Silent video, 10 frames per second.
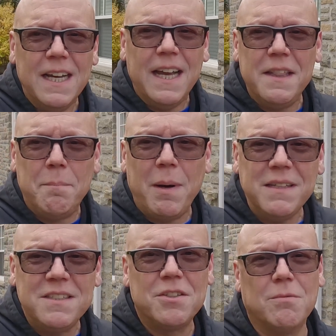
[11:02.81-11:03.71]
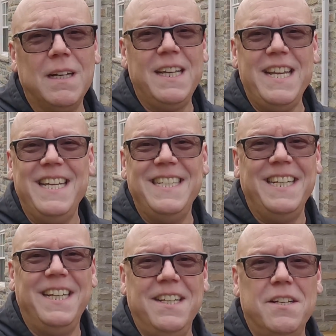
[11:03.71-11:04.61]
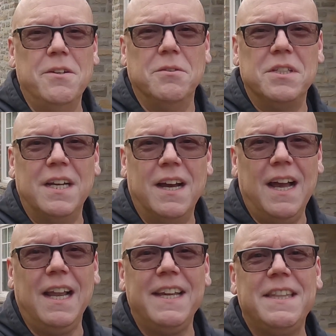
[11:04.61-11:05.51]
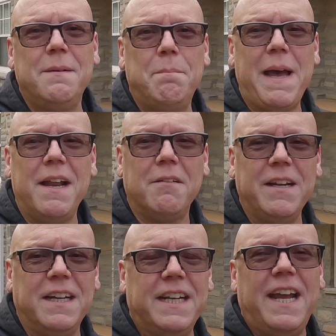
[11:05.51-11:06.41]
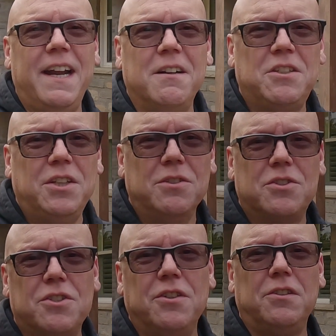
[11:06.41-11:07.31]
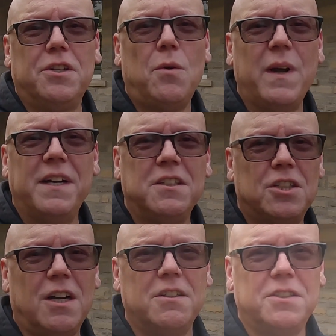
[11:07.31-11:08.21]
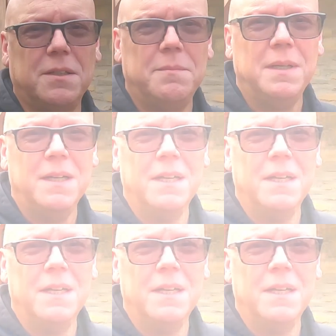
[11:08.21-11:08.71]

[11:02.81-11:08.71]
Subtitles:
And the buttons are really easy to use. I like the battery indicator too, so you'll know when to charge them.